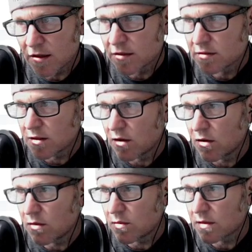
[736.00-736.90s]

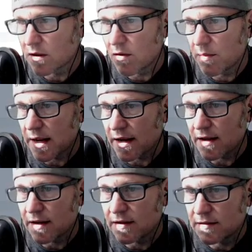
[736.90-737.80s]
So go back
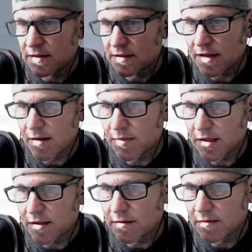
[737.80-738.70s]
and disable
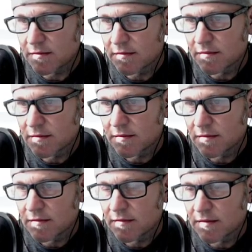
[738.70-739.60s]
it.
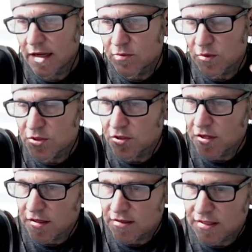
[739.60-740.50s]
That's what you're
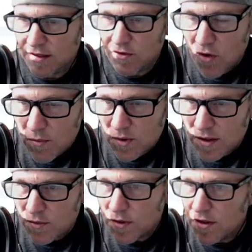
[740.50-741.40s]
going to see
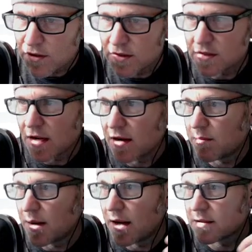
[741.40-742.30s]
normally when you design a
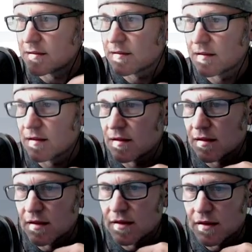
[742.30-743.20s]
box,
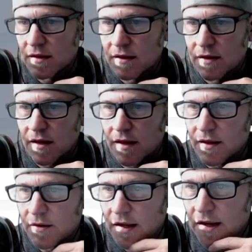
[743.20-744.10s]
and
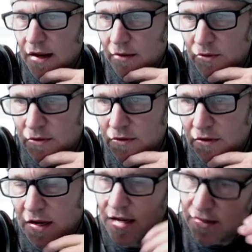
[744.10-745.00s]
then enable,
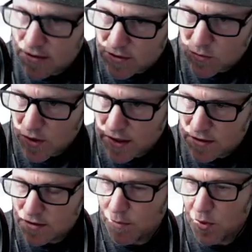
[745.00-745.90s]
and this is what
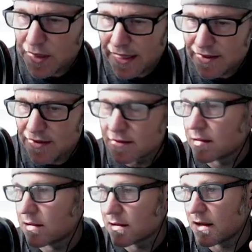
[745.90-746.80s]
it's predicted to
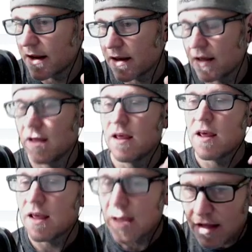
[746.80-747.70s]
look like
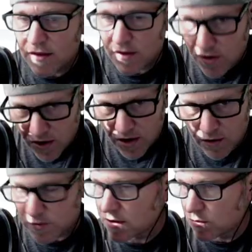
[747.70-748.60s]
in the car,
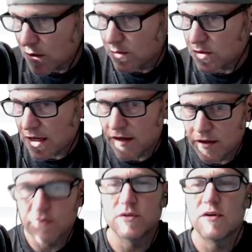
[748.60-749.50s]
which is what we're trying to
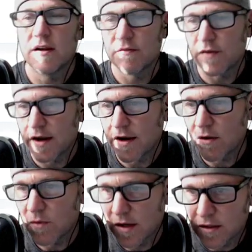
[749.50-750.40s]
do. We're trying to find out
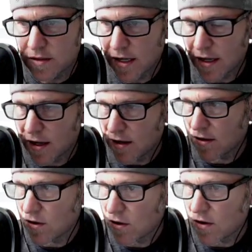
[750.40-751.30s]
what it looks like in the
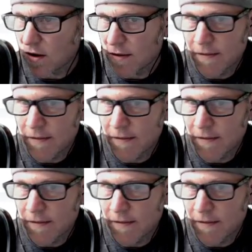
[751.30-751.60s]
car.